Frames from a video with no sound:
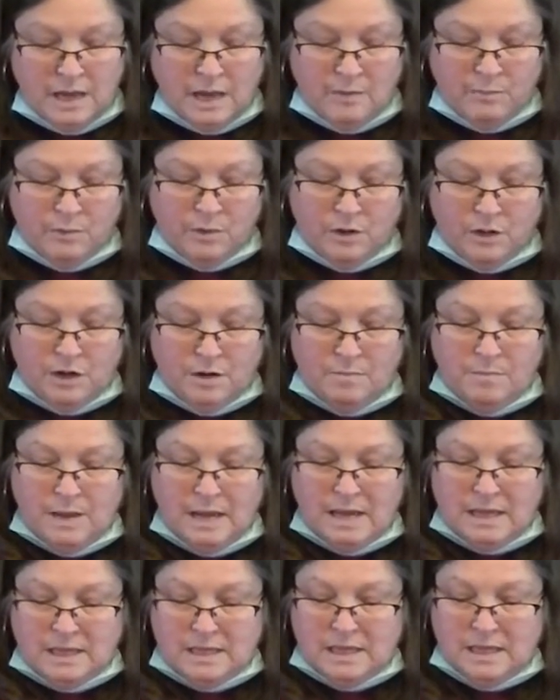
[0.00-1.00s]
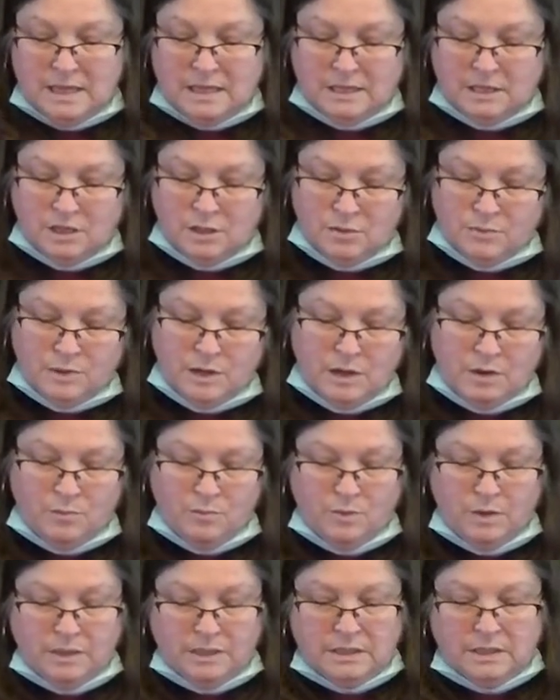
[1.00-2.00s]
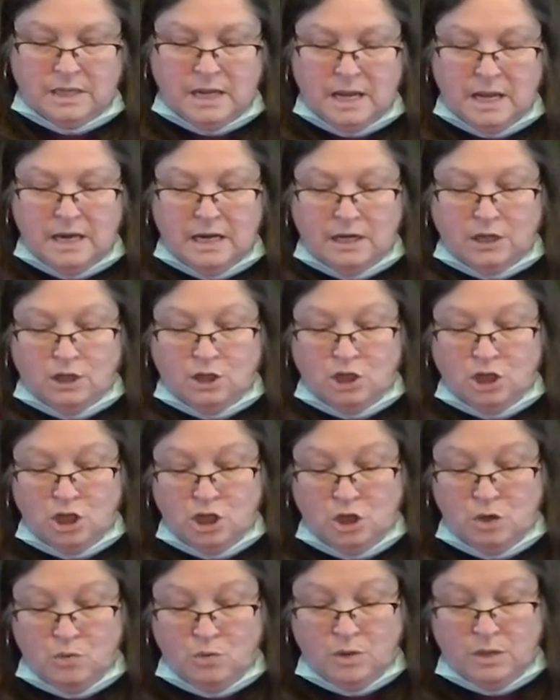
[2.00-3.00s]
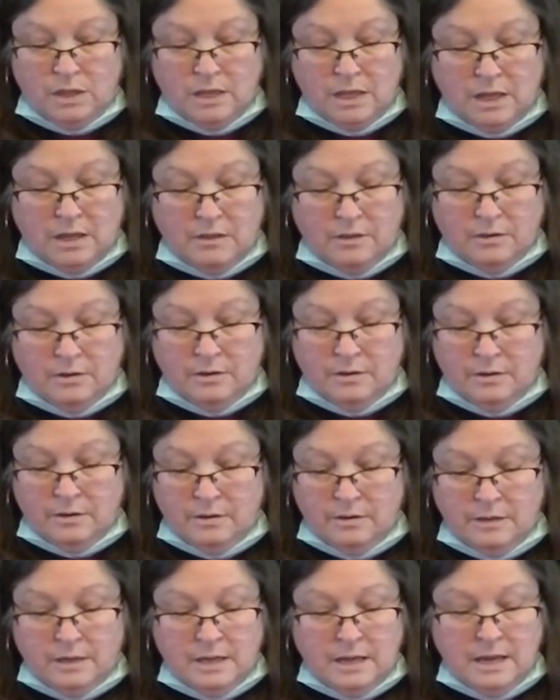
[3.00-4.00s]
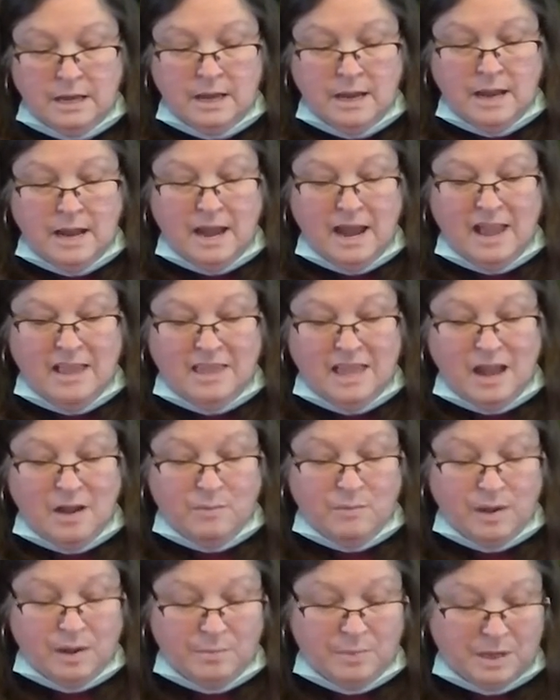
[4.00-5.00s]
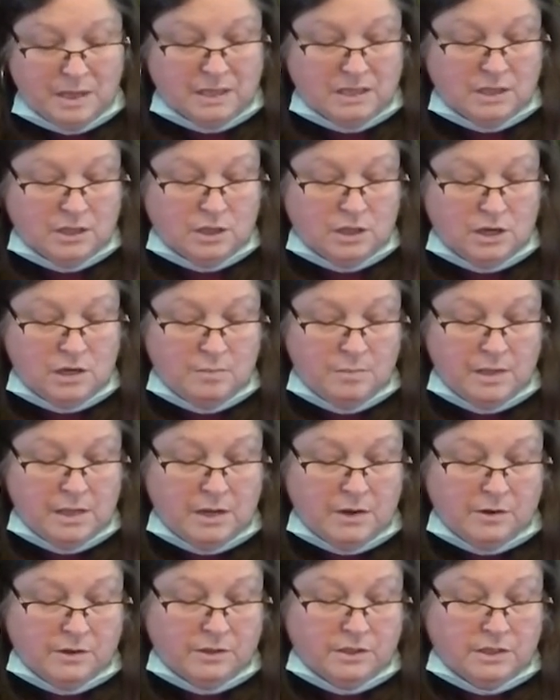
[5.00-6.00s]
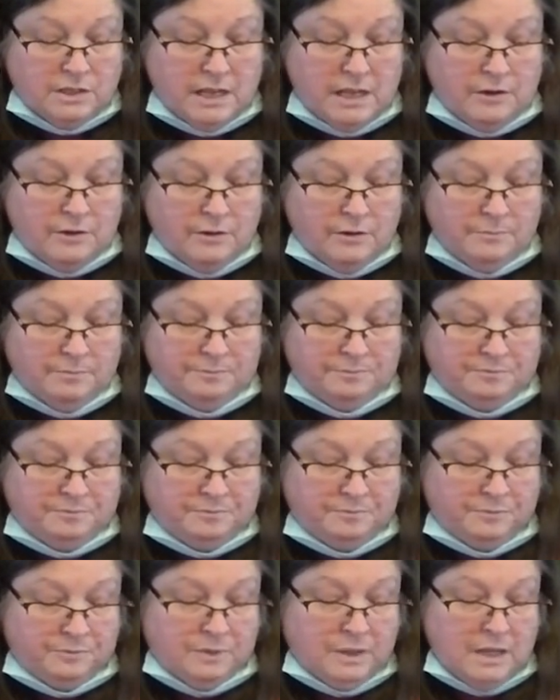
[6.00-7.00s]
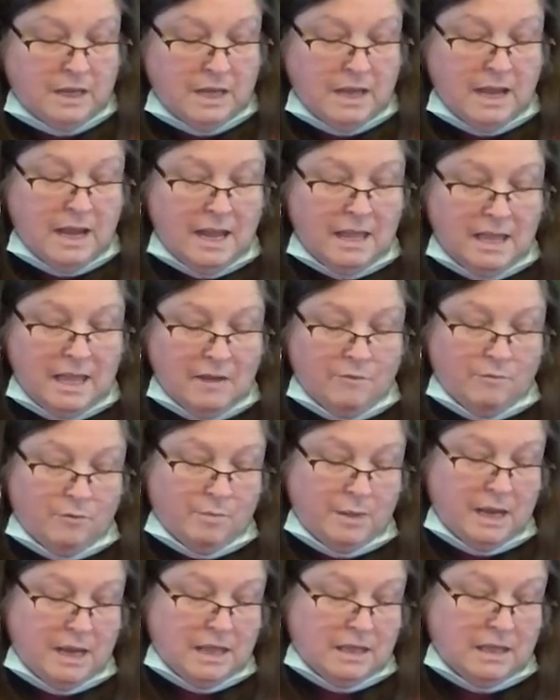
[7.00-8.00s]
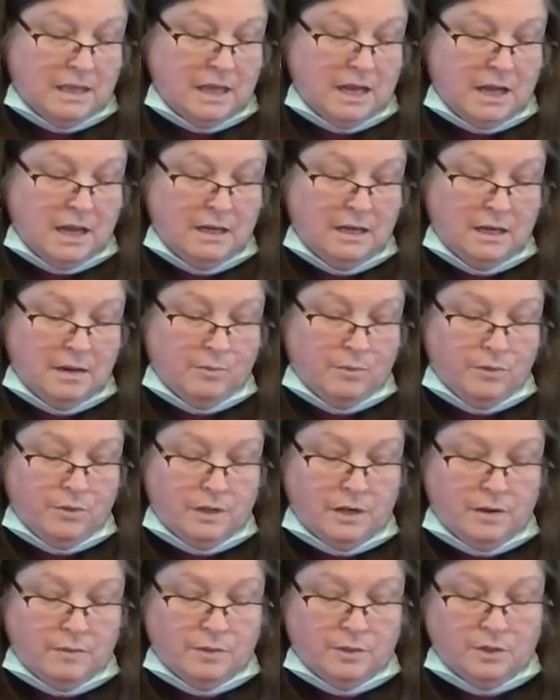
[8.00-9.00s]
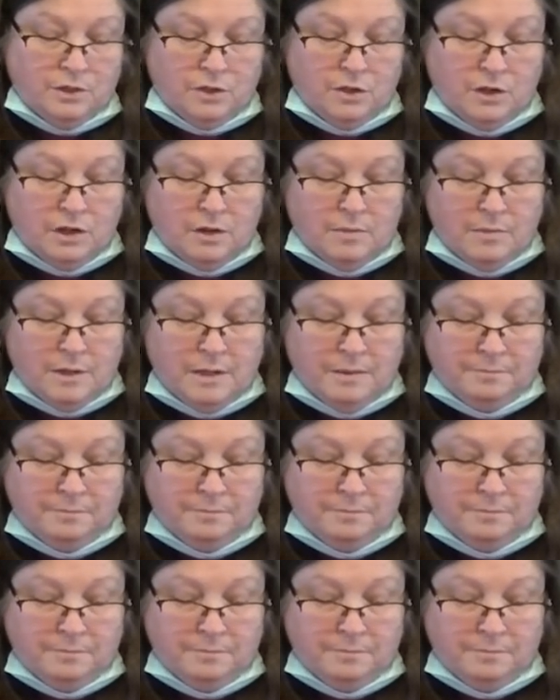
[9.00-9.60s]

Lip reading: And we're going to make this 3 on one side and 2 on the other. And that way, because it's going to be our center. And that will make it the odd number that I was talking about.